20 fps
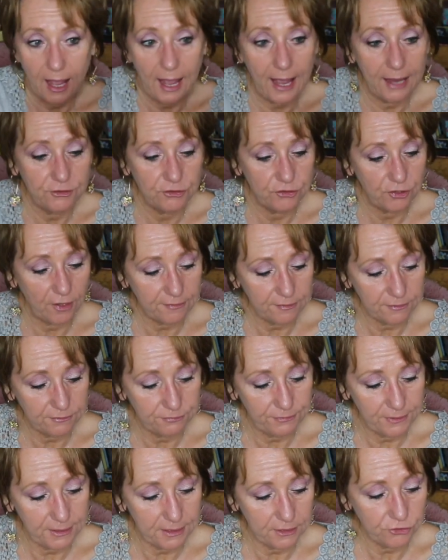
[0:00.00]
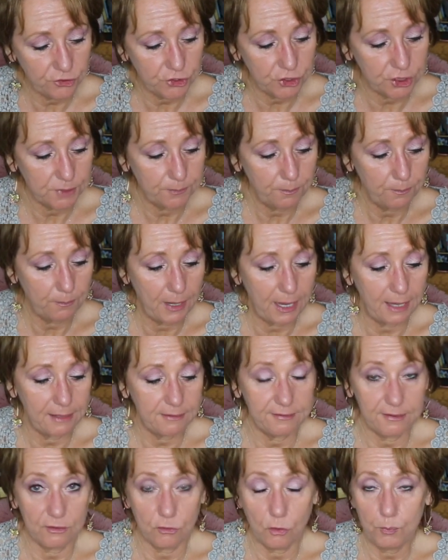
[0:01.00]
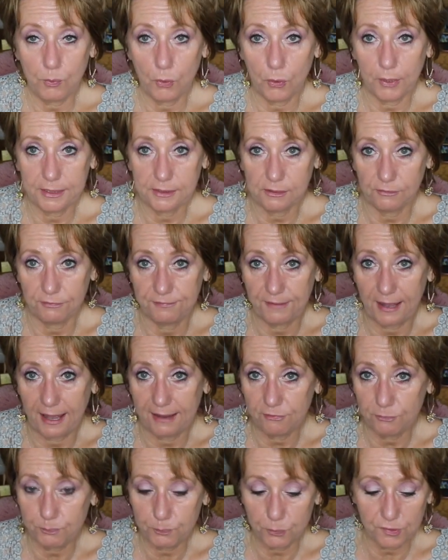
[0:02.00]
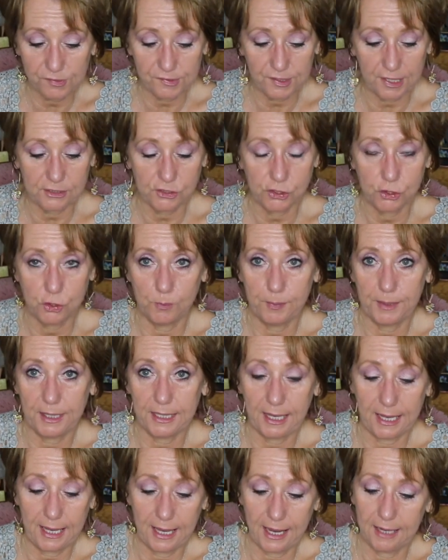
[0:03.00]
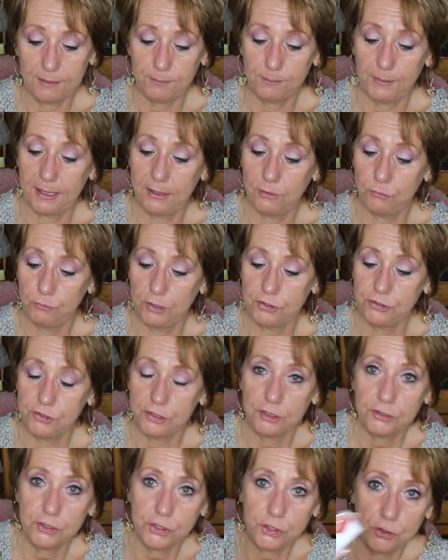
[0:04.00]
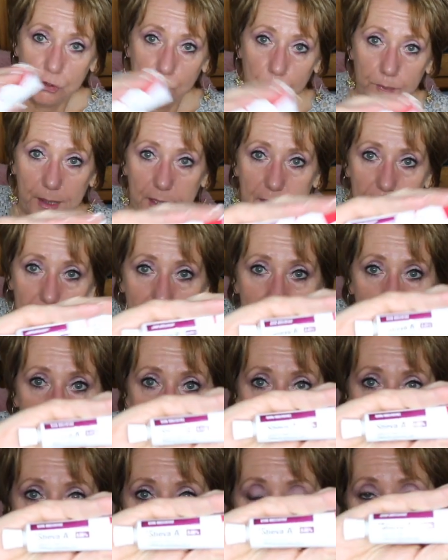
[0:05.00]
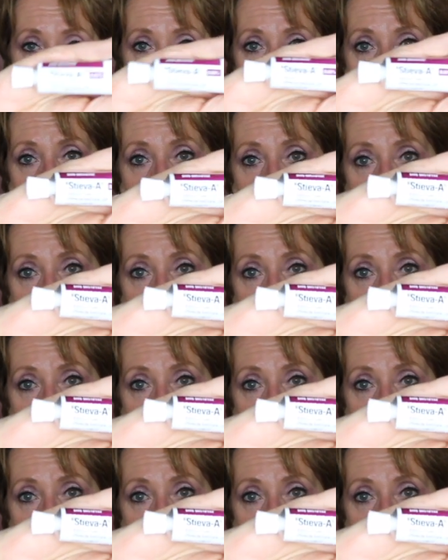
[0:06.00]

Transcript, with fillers: I just finished my 0.5% tube that I had, my original tube, and when